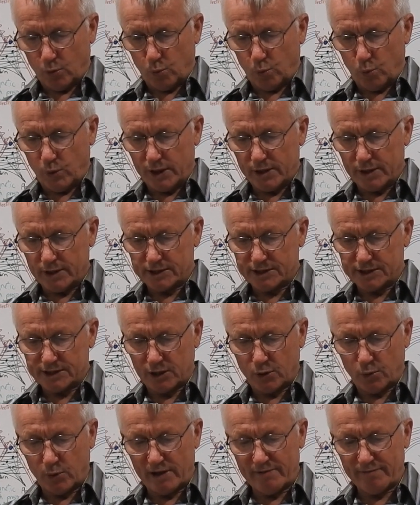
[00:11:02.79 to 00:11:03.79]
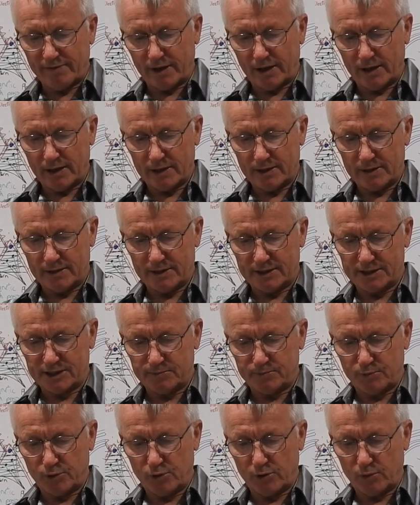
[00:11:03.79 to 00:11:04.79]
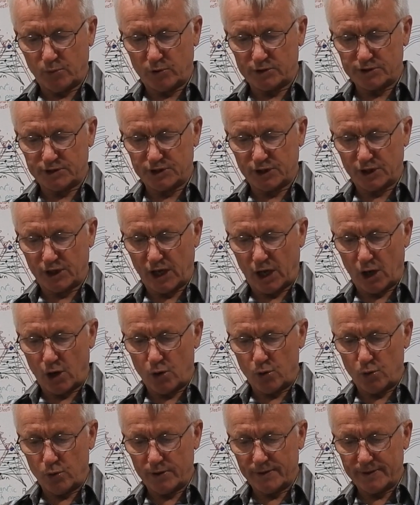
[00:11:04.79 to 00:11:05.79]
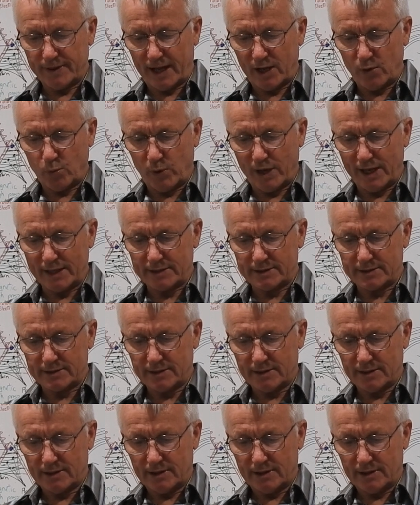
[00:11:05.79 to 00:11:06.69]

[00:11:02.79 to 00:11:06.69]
Whithersoever the spirit was to go, they went.